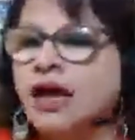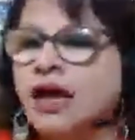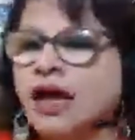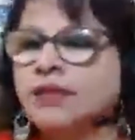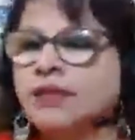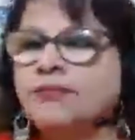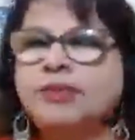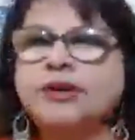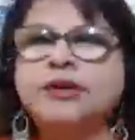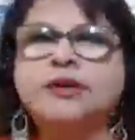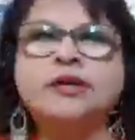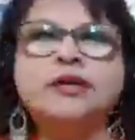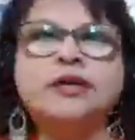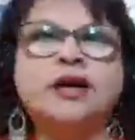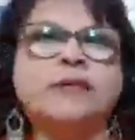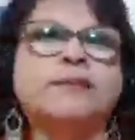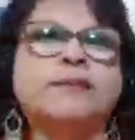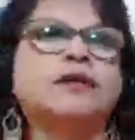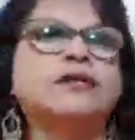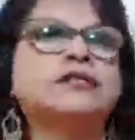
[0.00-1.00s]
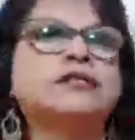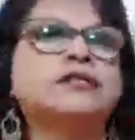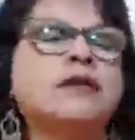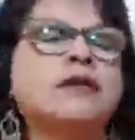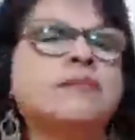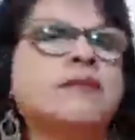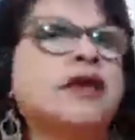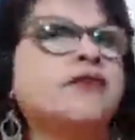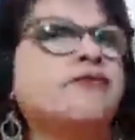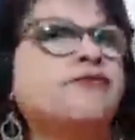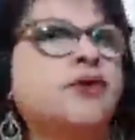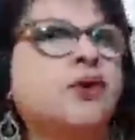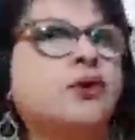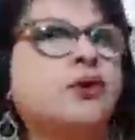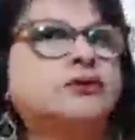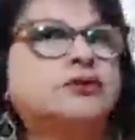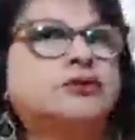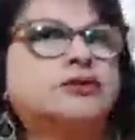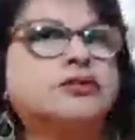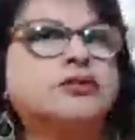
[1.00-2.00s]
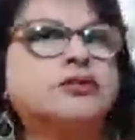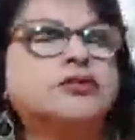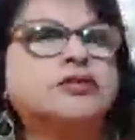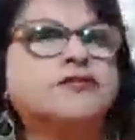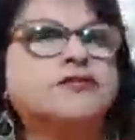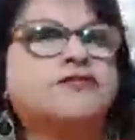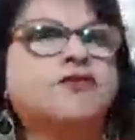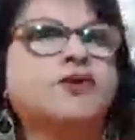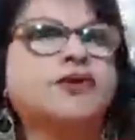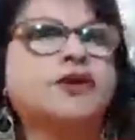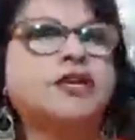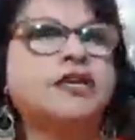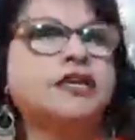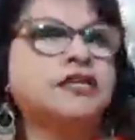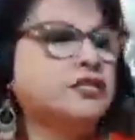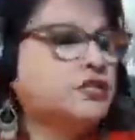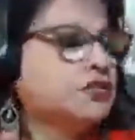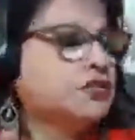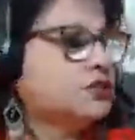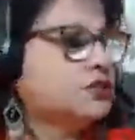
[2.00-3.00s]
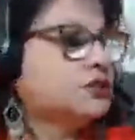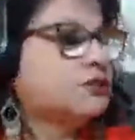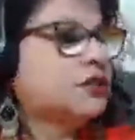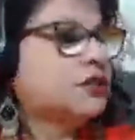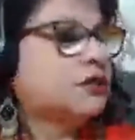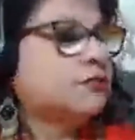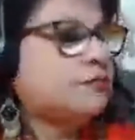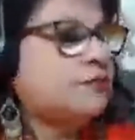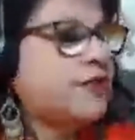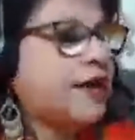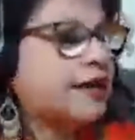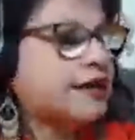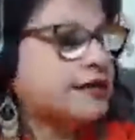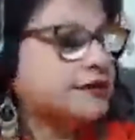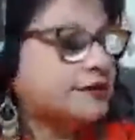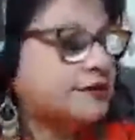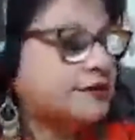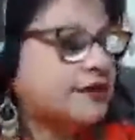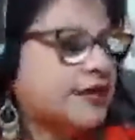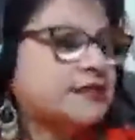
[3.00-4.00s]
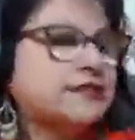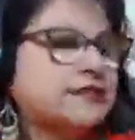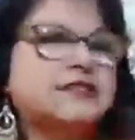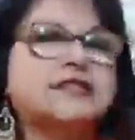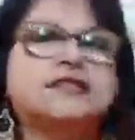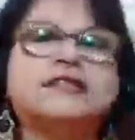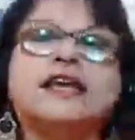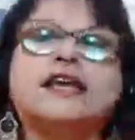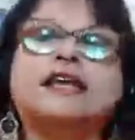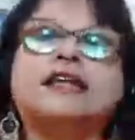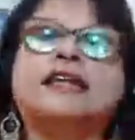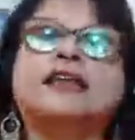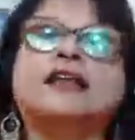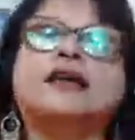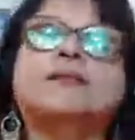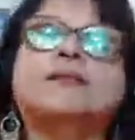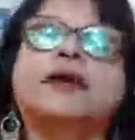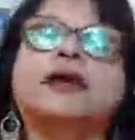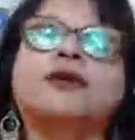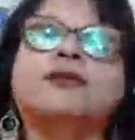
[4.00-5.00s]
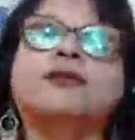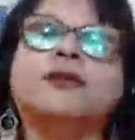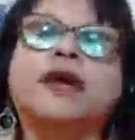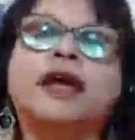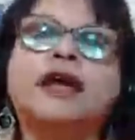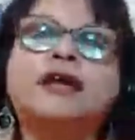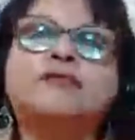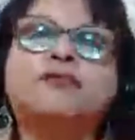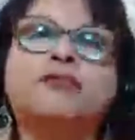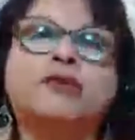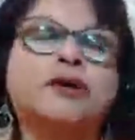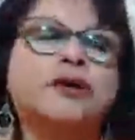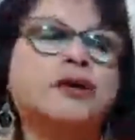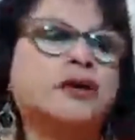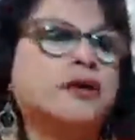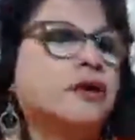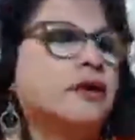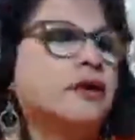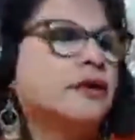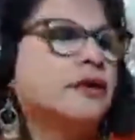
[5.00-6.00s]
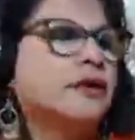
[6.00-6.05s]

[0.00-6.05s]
I put numbers on my folders for each student that is designated on my grade book.